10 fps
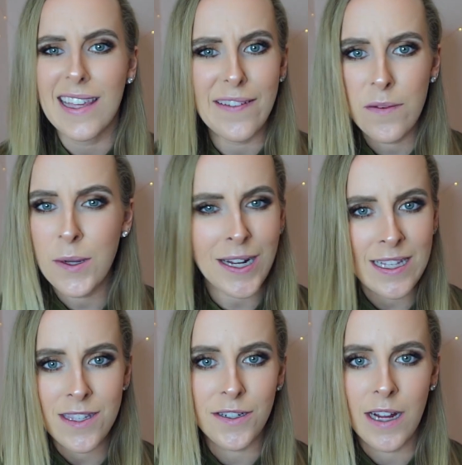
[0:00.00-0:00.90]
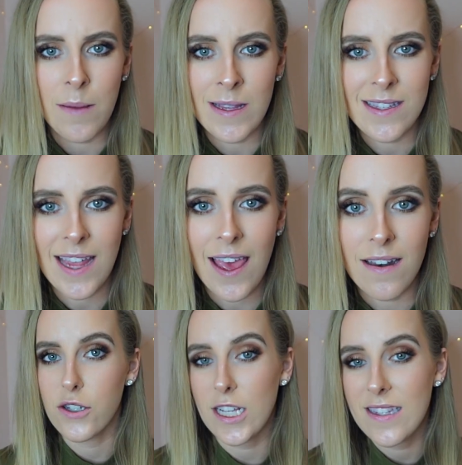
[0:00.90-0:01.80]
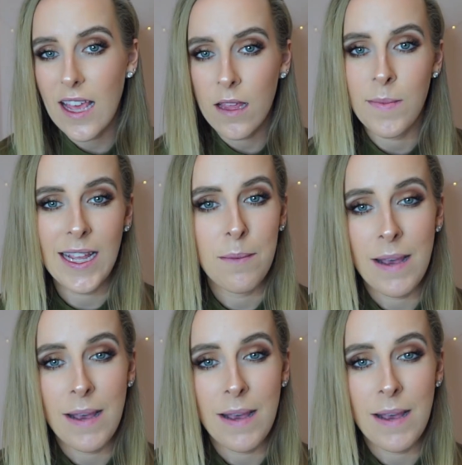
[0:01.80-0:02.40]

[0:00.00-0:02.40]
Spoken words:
give them your Instagram instead. Just tell them they can